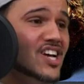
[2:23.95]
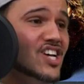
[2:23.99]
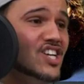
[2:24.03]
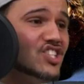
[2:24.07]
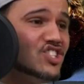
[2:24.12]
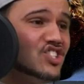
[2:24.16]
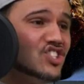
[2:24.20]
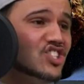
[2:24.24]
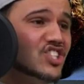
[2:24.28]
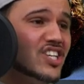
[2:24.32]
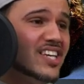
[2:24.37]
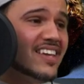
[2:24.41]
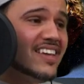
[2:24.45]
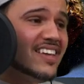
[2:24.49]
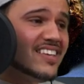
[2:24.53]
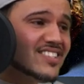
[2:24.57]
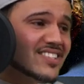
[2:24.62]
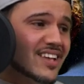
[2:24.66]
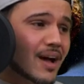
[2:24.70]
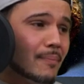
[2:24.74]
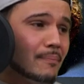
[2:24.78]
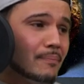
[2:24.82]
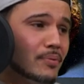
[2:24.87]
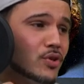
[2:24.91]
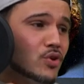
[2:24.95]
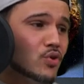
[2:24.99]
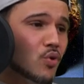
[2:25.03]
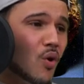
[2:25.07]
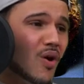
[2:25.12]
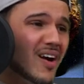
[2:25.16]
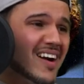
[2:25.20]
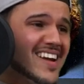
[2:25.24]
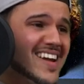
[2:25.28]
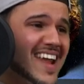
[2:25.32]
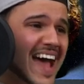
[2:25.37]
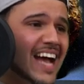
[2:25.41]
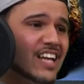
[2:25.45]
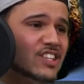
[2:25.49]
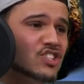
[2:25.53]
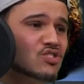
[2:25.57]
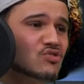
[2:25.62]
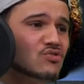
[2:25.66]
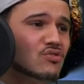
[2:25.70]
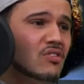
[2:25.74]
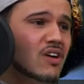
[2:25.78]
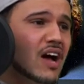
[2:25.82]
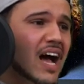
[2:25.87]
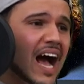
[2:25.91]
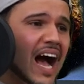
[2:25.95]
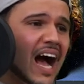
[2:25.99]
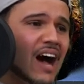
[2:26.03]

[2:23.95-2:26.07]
She is a pure natural.